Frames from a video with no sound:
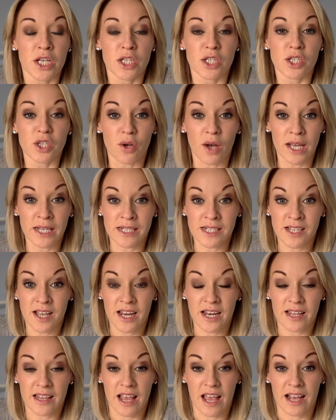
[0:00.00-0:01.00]
So I
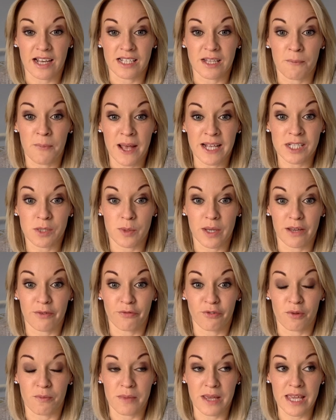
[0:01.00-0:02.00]
decided that the best way
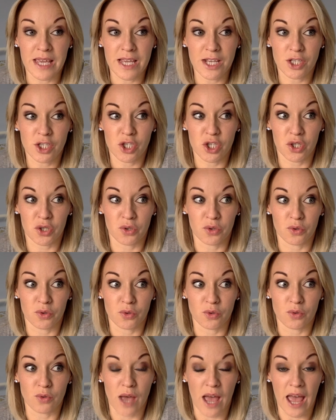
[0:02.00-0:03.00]
for me
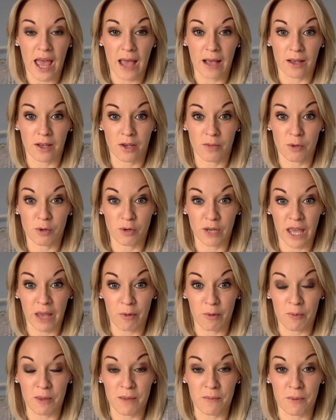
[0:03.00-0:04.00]
to communicate
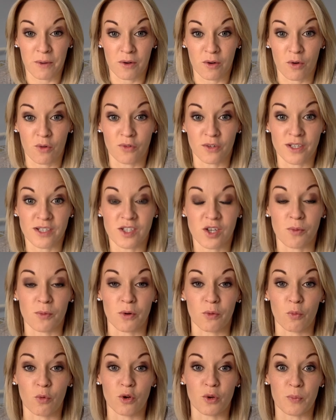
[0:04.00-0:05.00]
with people over the
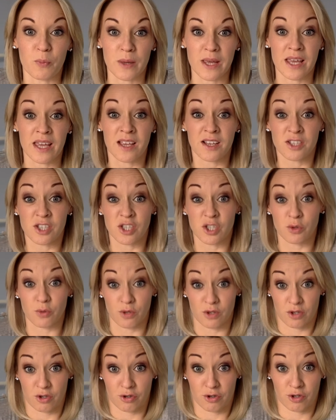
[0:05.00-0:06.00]
summer would be to do
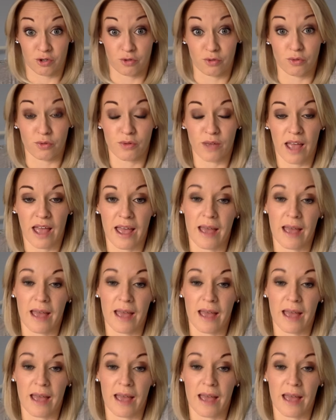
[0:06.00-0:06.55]
it through